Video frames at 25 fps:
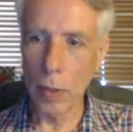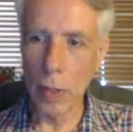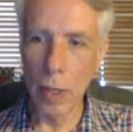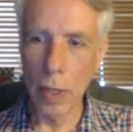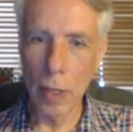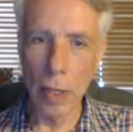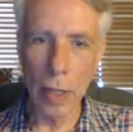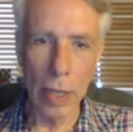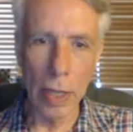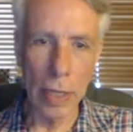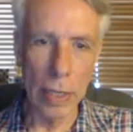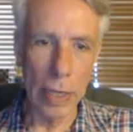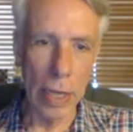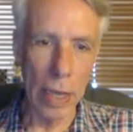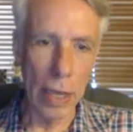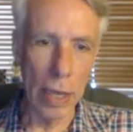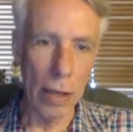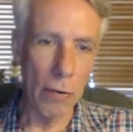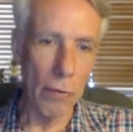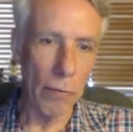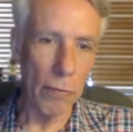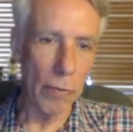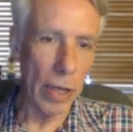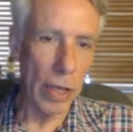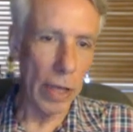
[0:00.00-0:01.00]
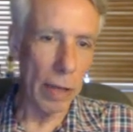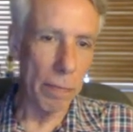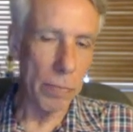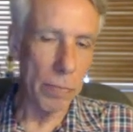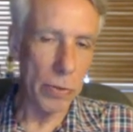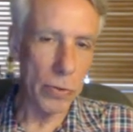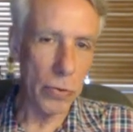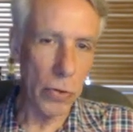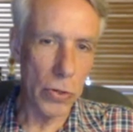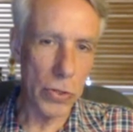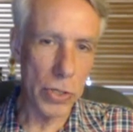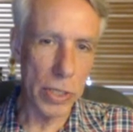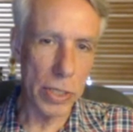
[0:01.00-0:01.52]
And now uh,
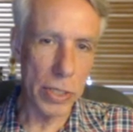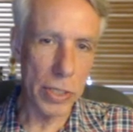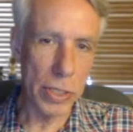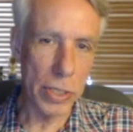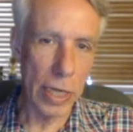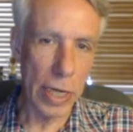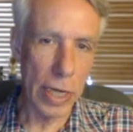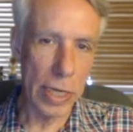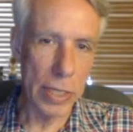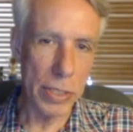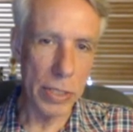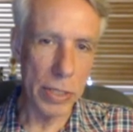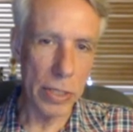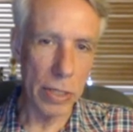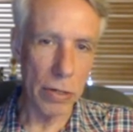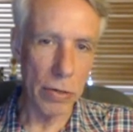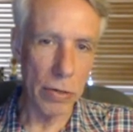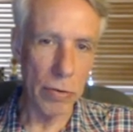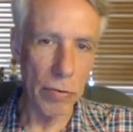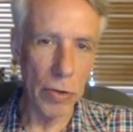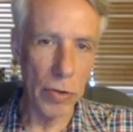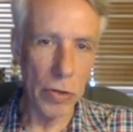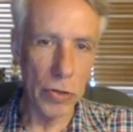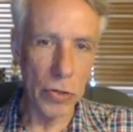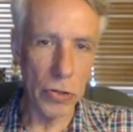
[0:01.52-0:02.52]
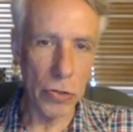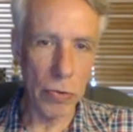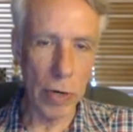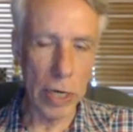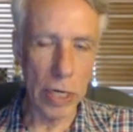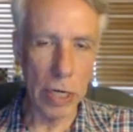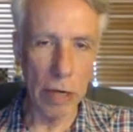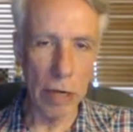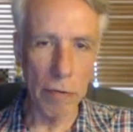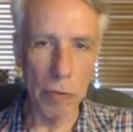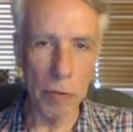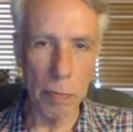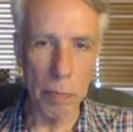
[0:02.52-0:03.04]
Petrosian decides to trade
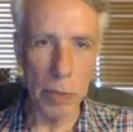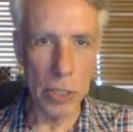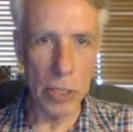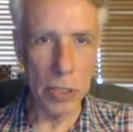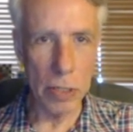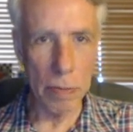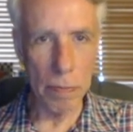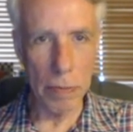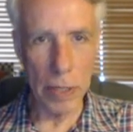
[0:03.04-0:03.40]
off the bishop.